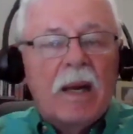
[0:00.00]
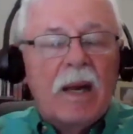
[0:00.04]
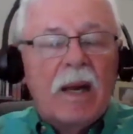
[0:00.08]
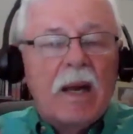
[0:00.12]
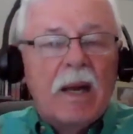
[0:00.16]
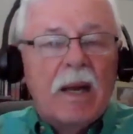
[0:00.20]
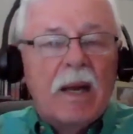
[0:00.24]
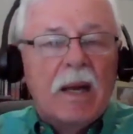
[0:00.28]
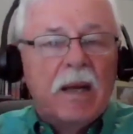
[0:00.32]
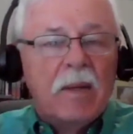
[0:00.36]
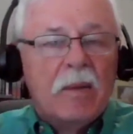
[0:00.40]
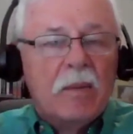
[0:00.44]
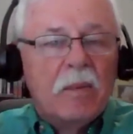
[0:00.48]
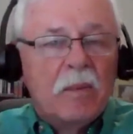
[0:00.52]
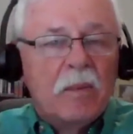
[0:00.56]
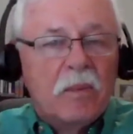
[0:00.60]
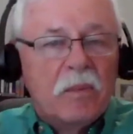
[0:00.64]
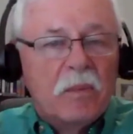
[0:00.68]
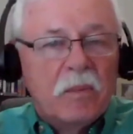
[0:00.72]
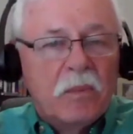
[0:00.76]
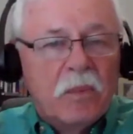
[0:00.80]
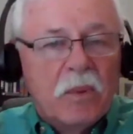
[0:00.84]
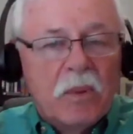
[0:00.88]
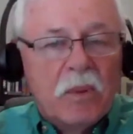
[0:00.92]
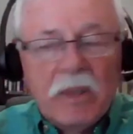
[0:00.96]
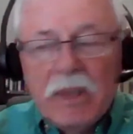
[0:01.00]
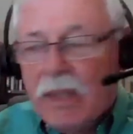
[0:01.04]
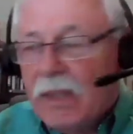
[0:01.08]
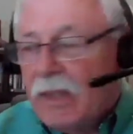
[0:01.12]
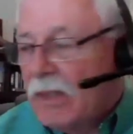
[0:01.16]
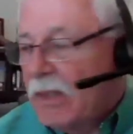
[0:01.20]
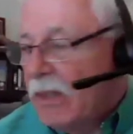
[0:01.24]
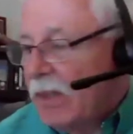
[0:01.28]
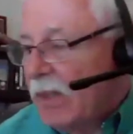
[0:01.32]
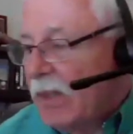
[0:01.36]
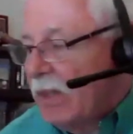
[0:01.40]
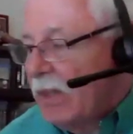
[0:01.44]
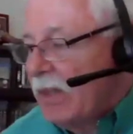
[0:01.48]
And we'll get
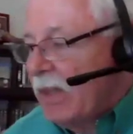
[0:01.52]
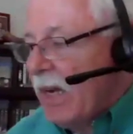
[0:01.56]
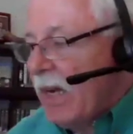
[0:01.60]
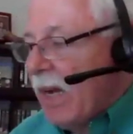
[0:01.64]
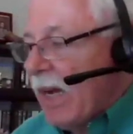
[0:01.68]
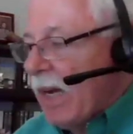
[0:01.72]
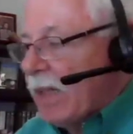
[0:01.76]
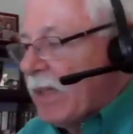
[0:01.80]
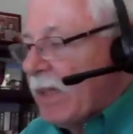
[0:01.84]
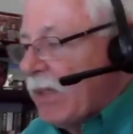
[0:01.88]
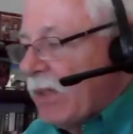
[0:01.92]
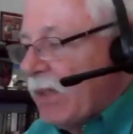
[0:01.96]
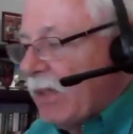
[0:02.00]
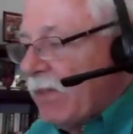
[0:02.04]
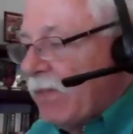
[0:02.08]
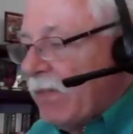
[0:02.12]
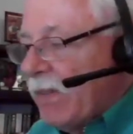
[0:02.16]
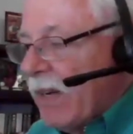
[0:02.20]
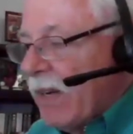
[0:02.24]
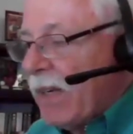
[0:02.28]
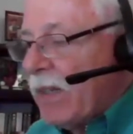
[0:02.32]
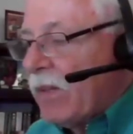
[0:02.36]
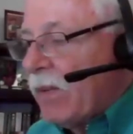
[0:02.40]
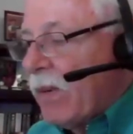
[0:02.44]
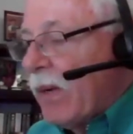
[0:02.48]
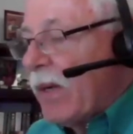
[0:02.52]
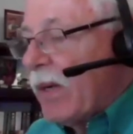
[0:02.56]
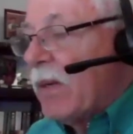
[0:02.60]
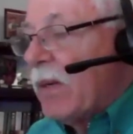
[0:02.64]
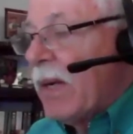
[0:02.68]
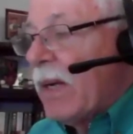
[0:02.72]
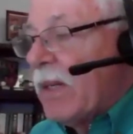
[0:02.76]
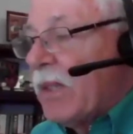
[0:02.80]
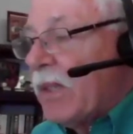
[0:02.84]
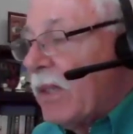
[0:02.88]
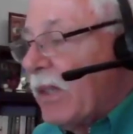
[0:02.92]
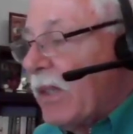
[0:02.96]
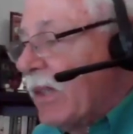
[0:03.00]
to the text. In fact, why don't
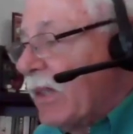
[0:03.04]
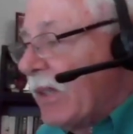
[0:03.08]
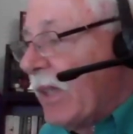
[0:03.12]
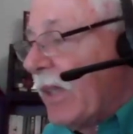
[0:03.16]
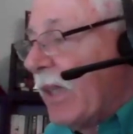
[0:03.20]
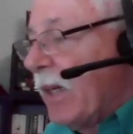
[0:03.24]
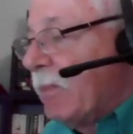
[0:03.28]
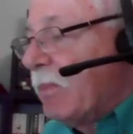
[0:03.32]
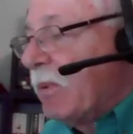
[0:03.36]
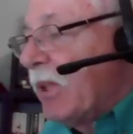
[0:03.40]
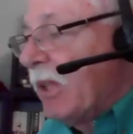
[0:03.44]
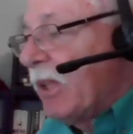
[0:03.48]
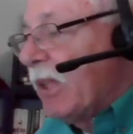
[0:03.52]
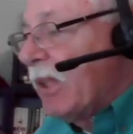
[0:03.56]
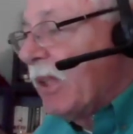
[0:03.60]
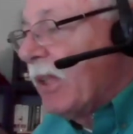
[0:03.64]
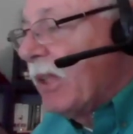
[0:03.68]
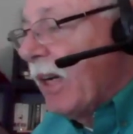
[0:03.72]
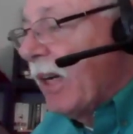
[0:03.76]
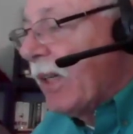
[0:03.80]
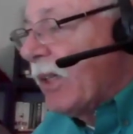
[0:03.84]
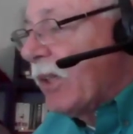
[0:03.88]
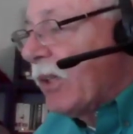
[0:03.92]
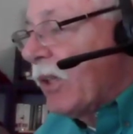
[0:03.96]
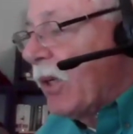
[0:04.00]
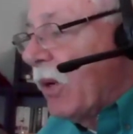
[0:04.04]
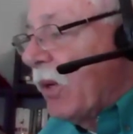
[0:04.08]
I skip to the text?